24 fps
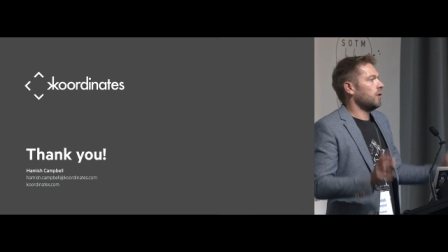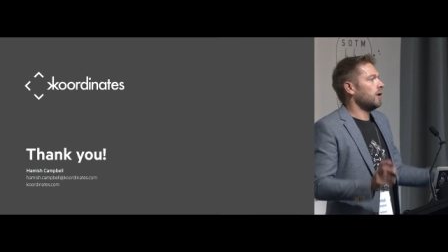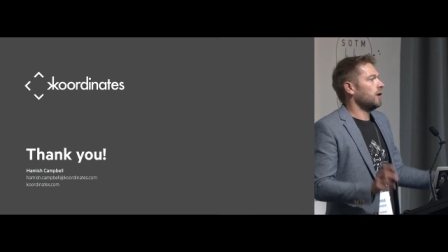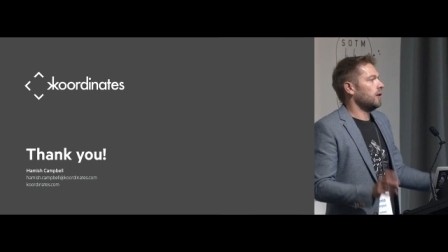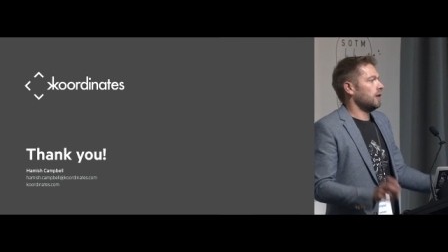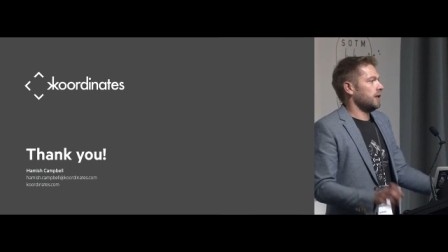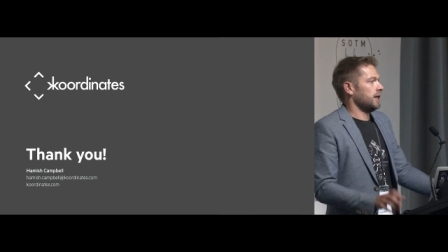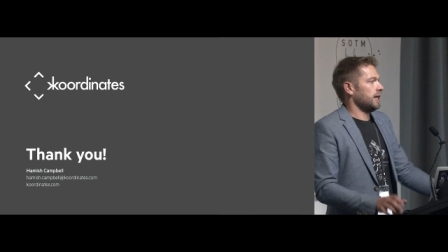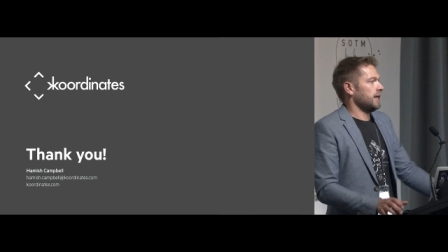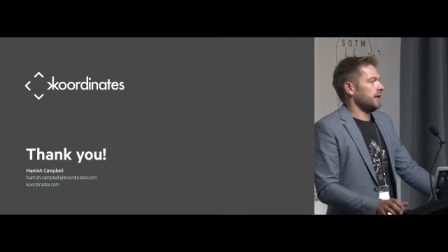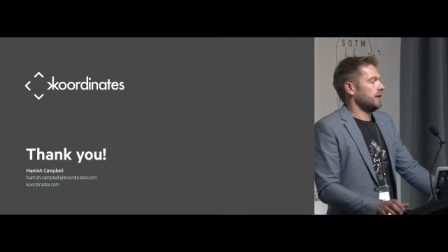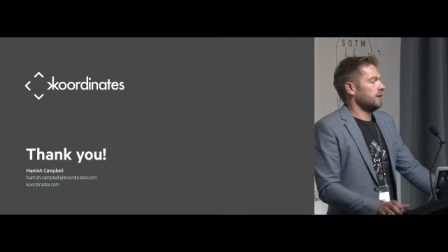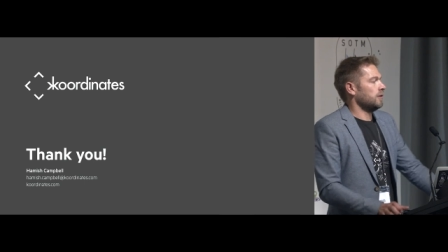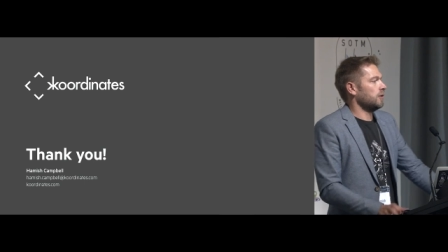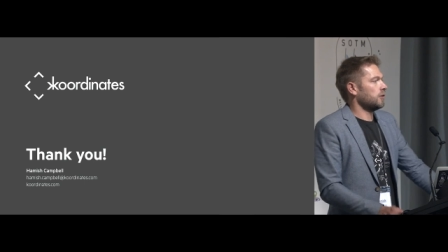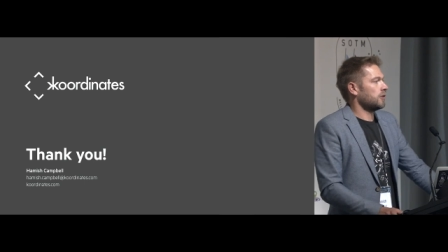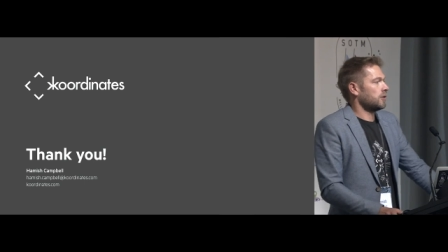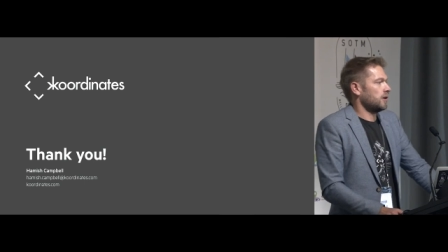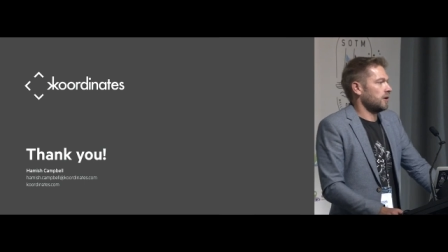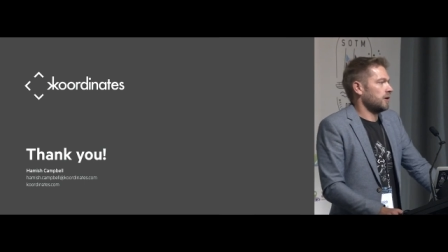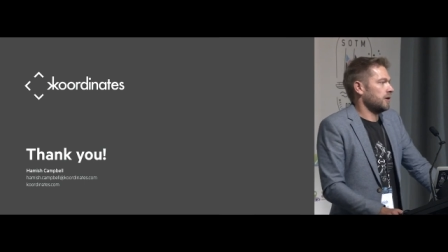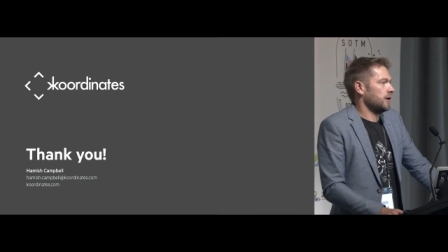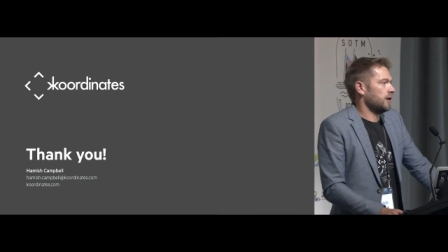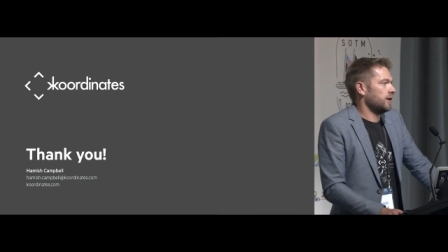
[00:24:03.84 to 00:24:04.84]
quality
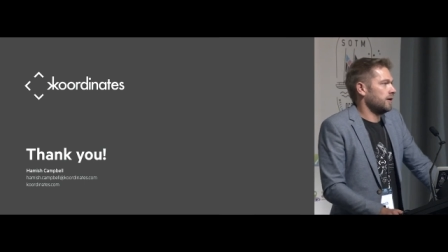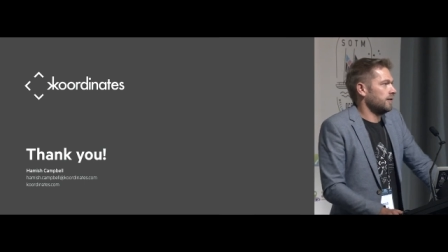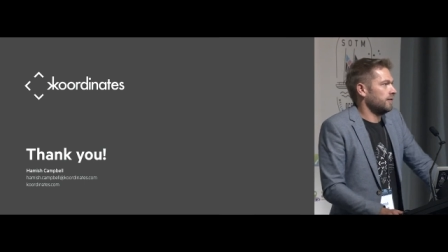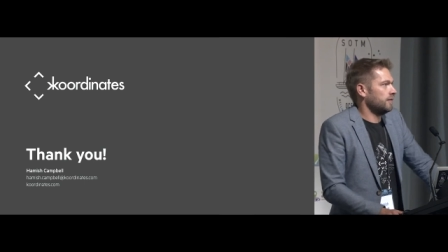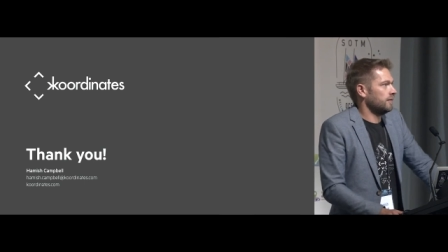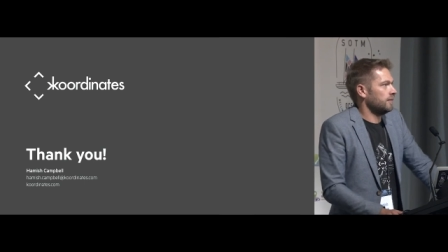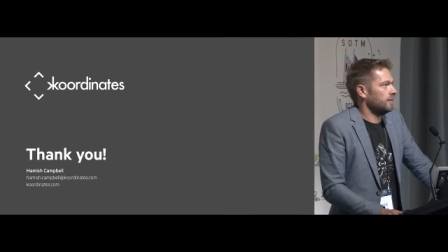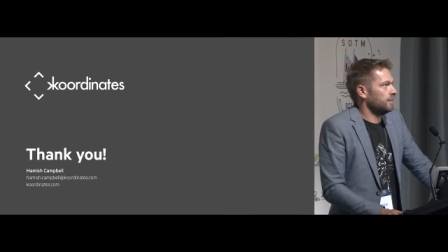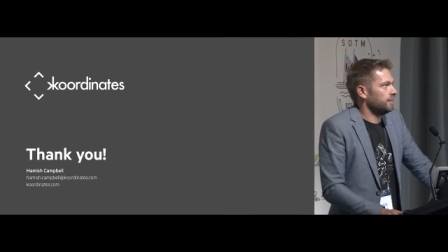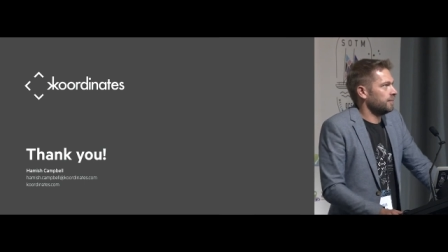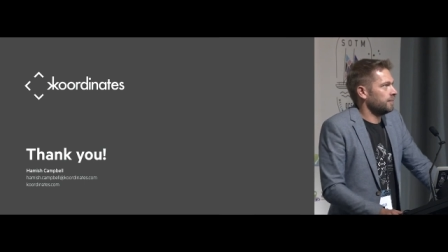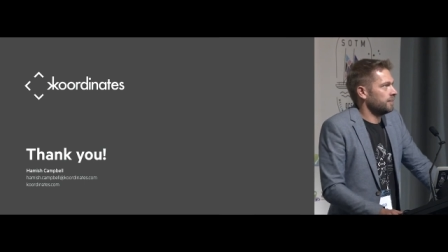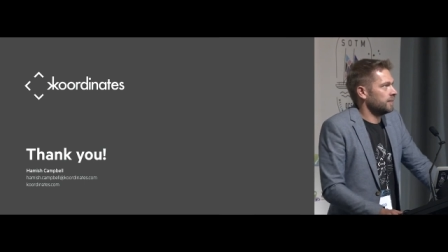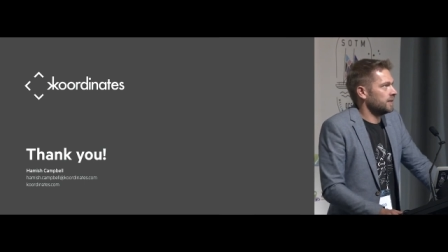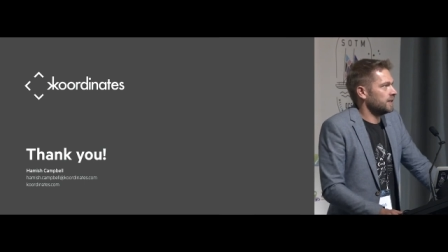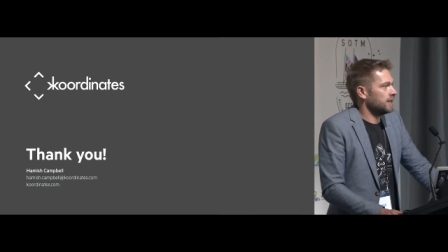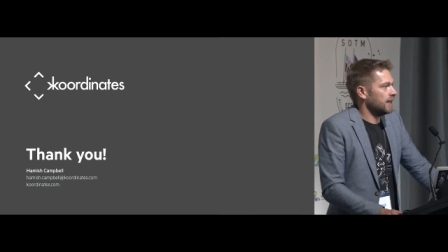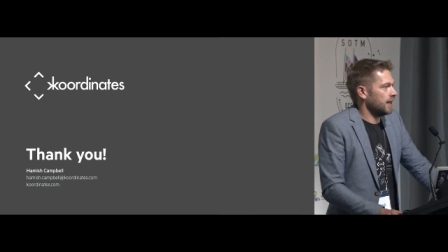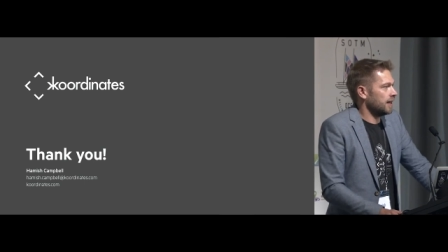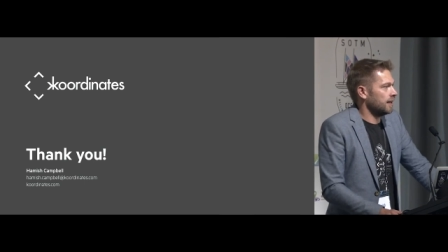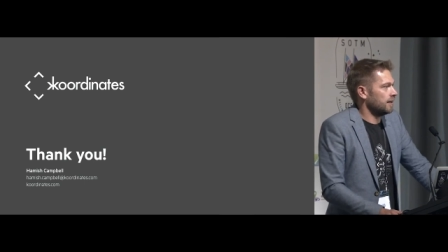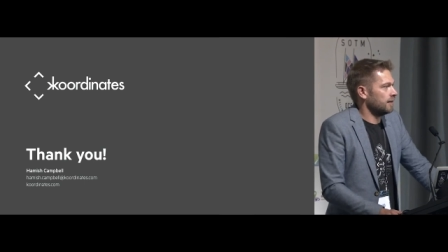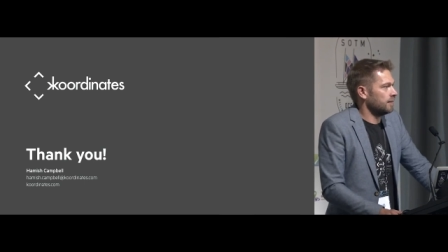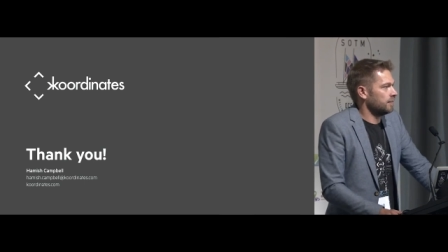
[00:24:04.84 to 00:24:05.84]
authoritative
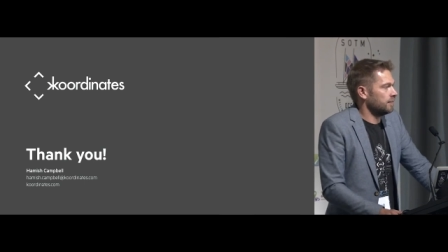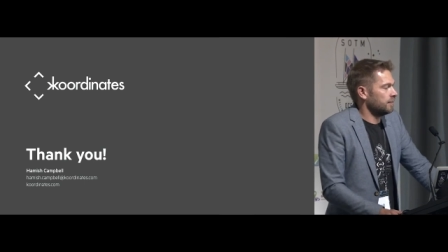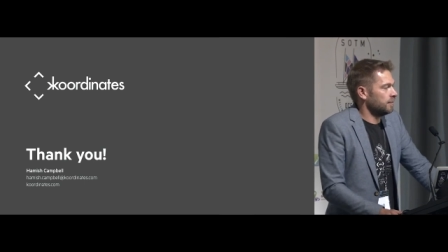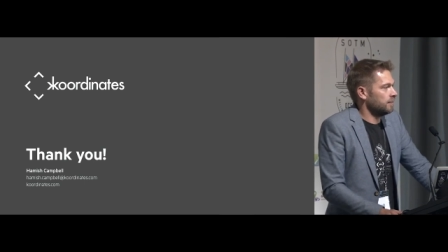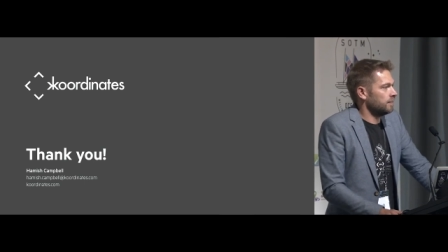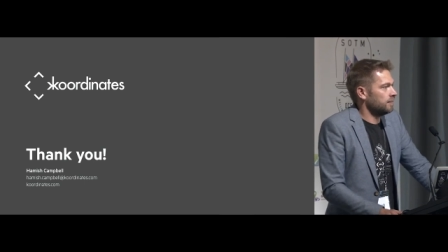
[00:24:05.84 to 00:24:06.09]
data